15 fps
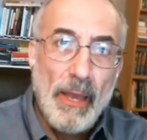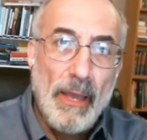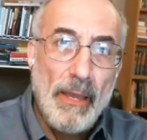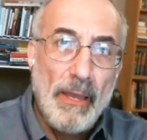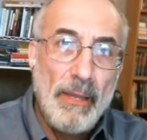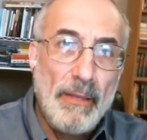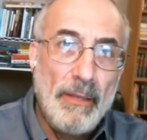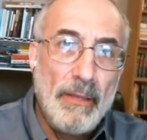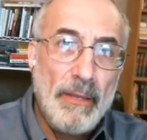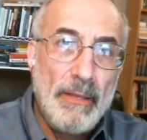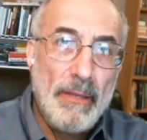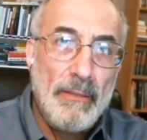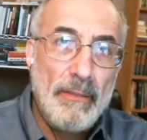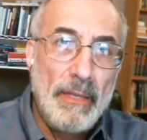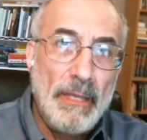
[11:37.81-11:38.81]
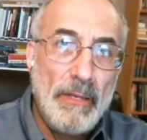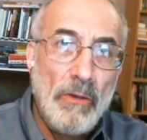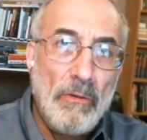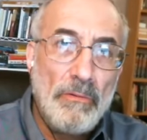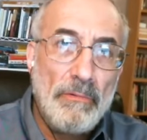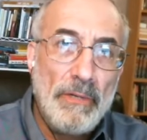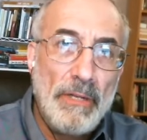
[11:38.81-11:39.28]
a you
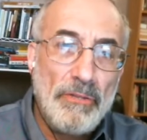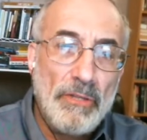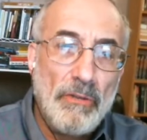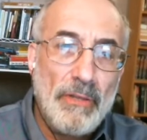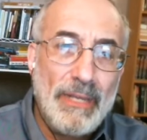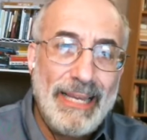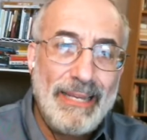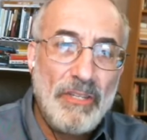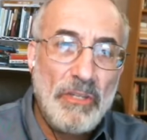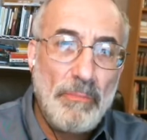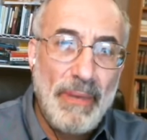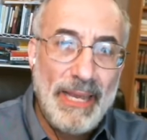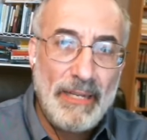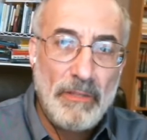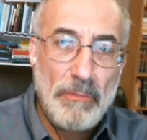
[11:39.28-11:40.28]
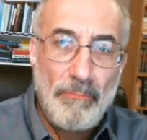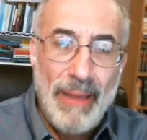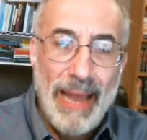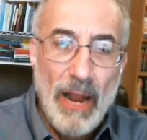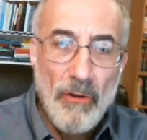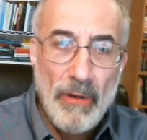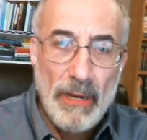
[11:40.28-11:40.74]
don't necessarily expect
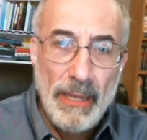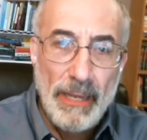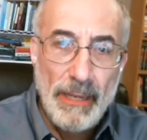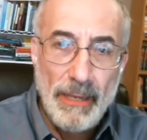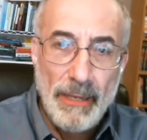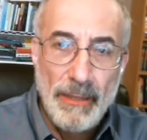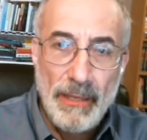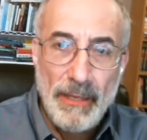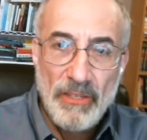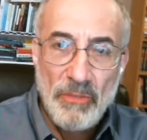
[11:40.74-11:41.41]
parity in the mm-hmm.